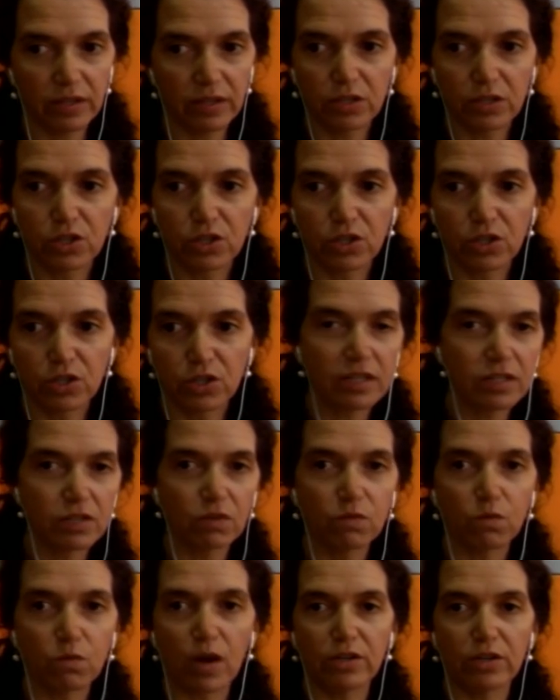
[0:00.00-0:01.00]
There's tons
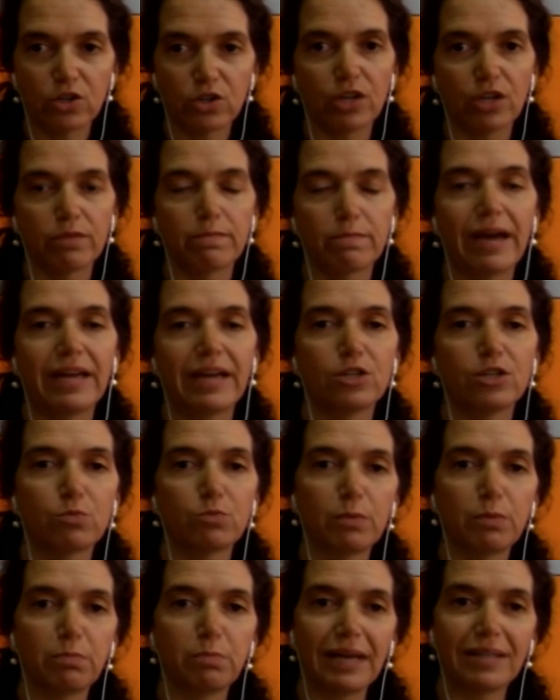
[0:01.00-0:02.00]
of watershed
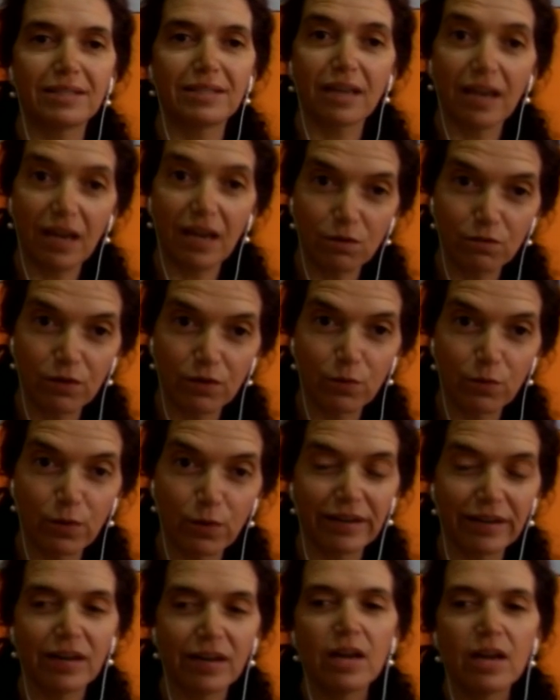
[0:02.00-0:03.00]
management plans
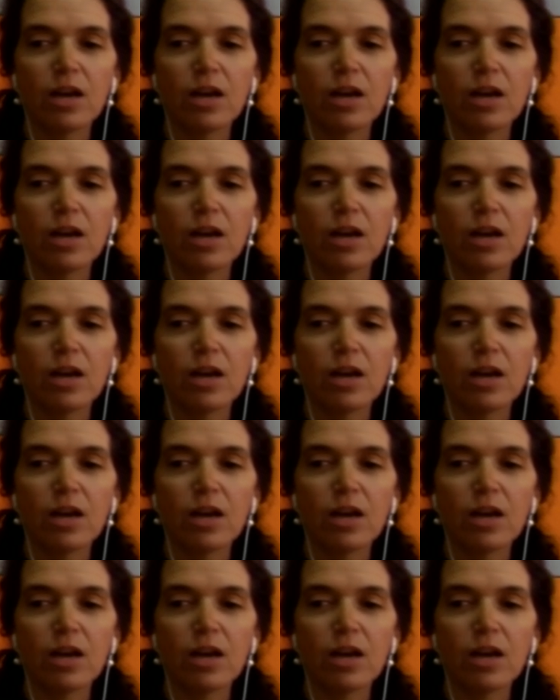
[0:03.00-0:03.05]
everywhere.